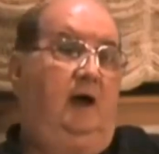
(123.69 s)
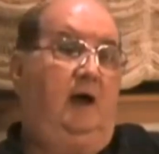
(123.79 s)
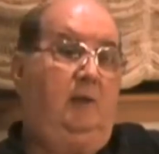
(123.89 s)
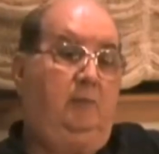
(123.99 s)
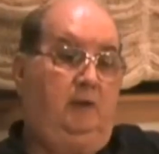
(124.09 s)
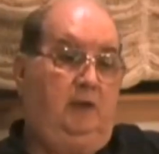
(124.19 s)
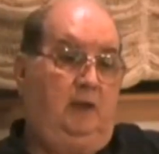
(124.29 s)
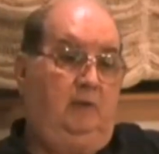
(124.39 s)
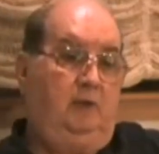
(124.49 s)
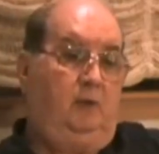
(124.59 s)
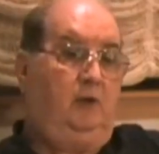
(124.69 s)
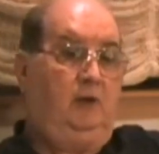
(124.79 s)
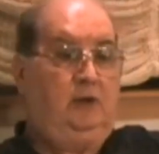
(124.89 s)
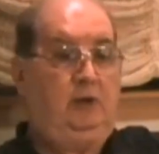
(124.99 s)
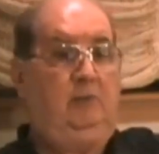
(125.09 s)
I believe that
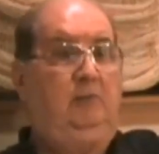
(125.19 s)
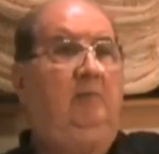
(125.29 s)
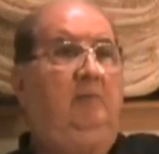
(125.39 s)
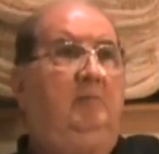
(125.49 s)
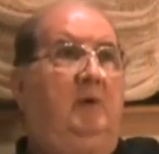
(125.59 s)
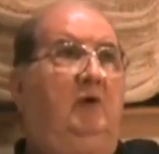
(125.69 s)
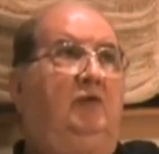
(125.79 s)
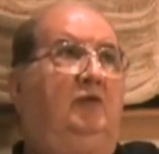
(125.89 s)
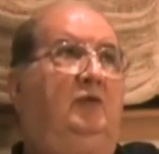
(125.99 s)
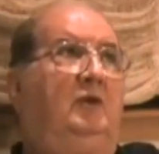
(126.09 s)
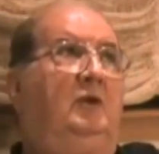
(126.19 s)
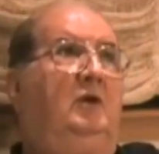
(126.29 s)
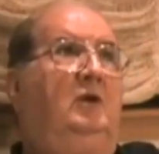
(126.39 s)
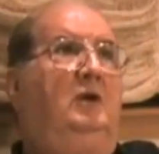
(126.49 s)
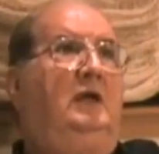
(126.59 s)
one of the most
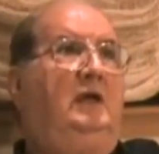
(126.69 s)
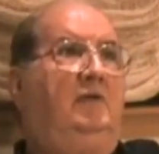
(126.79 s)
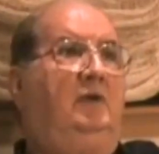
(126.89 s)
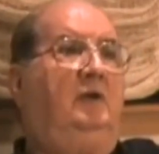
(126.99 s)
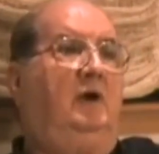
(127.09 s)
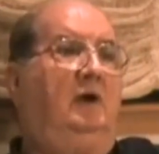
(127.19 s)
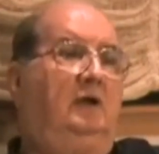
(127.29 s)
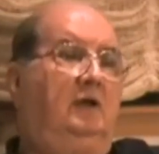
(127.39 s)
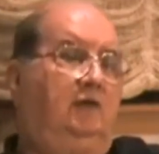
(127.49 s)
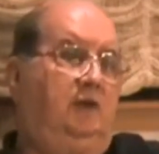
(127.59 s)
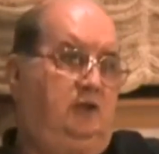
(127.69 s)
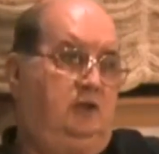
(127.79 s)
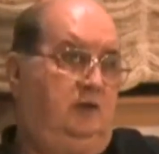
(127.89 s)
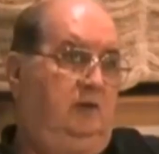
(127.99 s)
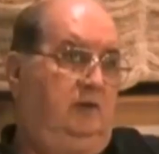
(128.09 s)
evil
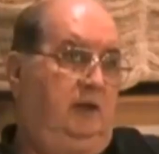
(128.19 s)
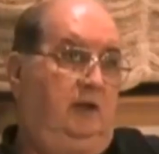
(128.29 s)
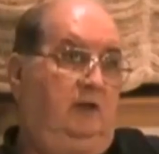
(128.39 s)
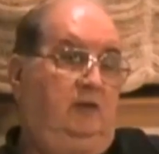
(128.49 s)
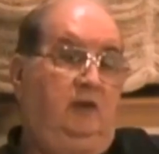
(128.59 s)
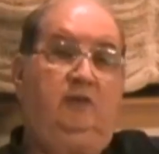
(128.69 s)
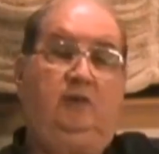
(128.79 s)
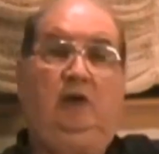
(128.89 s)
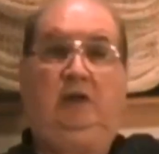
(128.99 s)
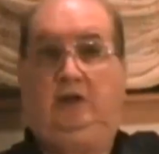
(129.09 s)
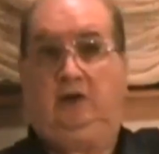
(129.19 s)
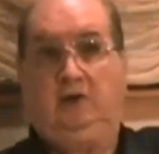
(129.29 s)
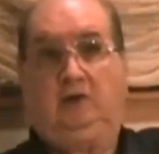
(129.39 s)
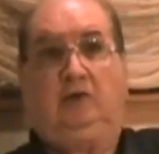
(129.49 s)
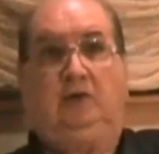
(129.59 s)
organizations that exist on the
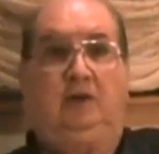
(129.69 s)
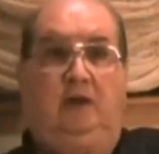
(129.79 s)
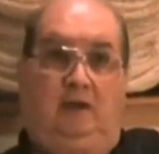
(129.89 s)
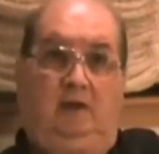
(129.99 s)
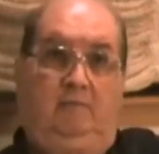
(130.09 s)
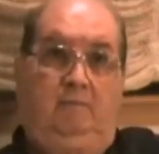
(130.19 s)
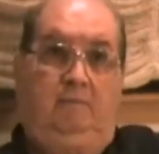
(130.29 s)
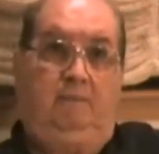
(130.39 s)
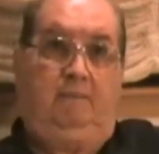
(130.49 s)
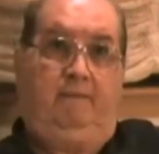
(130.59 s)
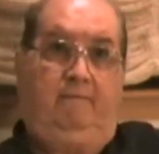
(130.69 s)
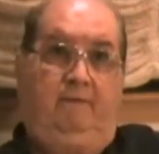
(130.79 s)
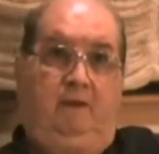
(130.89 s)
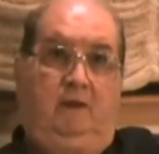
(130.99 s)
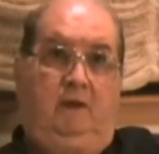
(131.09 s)
earth today,
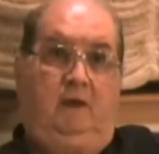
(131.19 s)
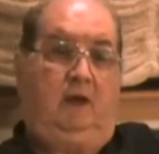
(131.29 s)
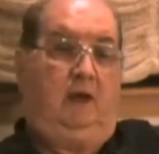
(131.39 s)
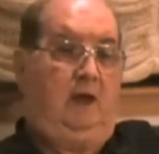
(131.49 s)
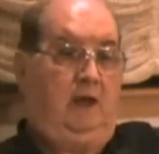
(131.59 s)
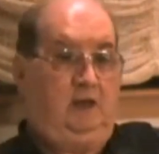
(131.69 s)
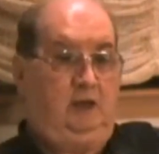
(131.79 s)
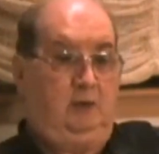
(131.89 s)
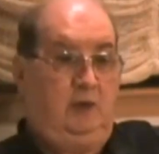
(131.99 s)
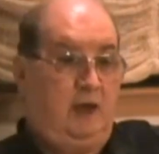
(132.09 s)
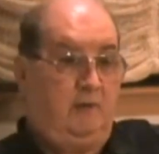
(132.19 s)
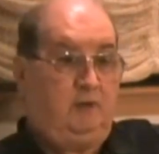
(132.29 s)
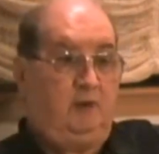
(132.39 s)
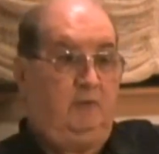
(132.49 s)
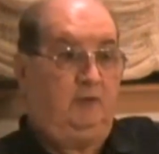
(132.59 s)
and you'd
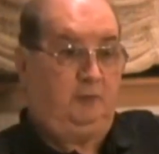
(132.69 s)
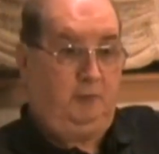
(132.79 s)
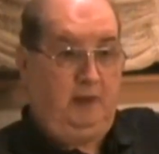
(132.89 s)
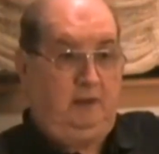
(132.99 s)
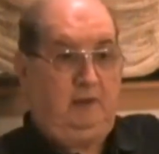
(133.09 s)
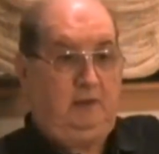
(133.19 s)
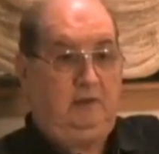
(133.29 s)
have to have spent